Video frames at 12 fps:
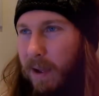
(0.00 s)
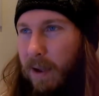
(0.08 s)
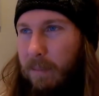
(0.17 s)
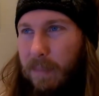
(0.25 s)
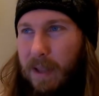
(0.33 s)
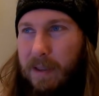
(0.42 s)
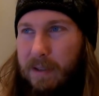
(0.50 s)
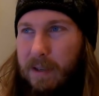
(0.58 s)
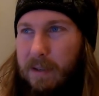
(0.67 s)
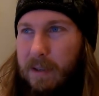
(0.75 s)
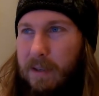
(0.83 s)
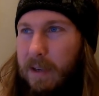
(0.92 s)
Amlet is
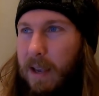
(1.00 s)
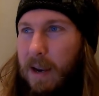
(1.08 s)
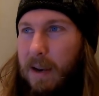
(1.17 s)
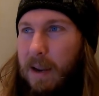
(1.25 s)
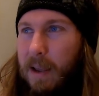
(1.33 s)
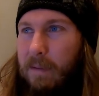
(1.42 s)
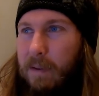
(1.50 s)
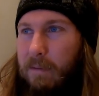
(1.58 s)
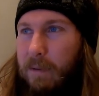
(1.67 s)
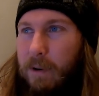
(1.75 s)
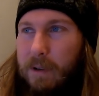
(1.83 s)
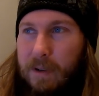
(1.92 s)
just the Scandinavian
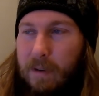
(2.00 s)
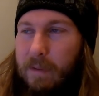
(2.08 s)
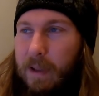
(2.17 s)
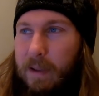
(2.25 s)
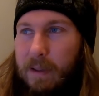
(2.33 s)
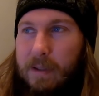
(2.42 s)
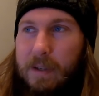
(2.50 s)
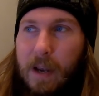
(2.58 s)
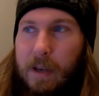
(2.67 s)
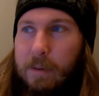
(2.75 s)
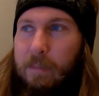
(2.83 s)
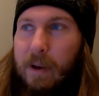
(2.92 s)
version of like the
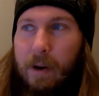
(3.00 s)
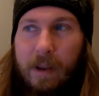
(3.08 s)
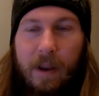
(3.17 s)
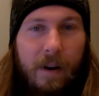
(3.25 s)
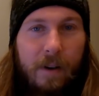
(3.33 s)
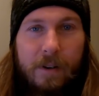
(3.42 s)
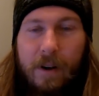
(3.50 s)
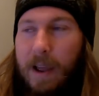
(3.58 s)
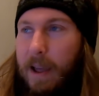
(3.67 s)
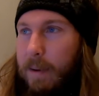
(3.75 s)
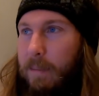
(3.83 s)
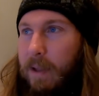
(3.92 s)
Shakespeare character
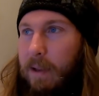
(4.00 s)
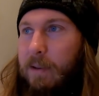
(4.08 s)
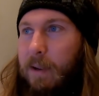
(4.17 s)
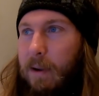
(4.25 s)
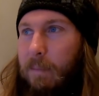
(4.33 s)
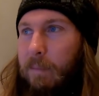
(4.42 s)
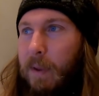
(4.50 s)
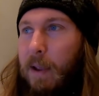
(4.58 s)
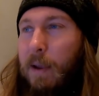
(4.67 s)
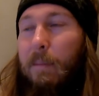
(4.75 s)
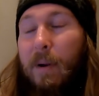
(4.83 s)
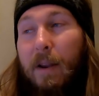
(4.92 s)
Hamlet.
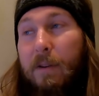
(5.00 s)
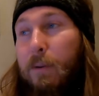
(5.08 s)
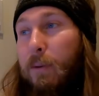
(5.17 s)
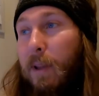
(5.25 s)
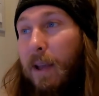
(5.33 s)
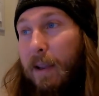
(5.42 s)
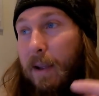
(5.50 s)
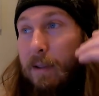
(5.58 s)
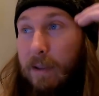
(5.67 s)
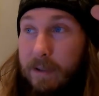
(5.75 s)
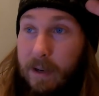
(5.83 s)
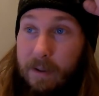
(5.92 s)
But I do like
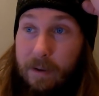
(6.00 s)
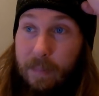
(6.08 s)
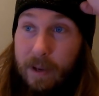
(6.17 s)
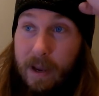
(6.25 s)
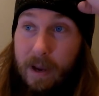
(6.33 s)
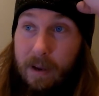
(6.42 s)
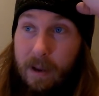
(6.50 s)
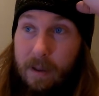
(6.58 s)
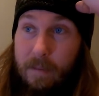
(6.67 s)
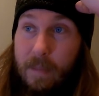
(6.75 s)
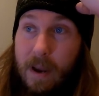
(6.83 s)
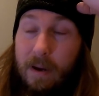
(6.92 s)
Alexander playing
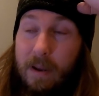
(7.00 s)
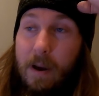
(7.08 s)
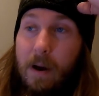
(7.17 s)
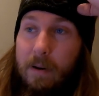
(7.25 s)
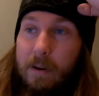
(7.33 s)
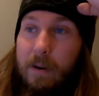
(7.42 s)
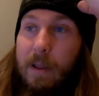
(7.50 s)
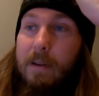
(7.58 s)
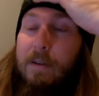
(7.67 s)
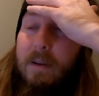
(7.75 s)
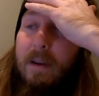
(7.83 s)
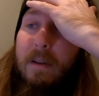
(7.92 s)
the main character.
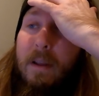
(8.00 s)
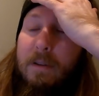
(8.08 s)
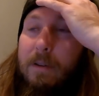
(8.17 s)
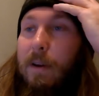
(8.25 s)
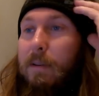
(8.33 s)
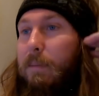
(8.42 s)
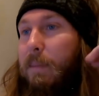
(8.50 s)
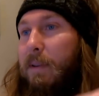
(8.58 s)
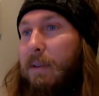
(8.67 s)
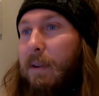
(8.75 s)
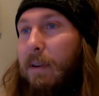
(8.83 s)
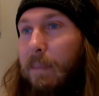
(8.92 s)
That's awesome.
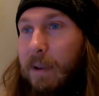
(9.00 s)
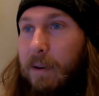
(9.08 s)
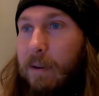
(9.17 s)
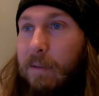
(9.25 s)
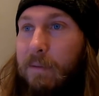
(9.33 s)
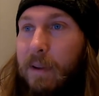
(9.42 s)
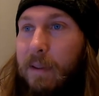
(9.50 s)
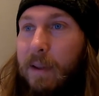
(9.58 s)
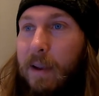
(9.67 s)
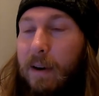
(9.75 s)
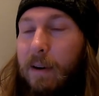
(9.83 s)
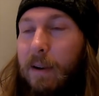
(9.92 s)
He's going to be a good fit
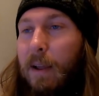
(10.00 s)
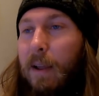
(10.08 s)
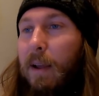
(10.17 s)
there.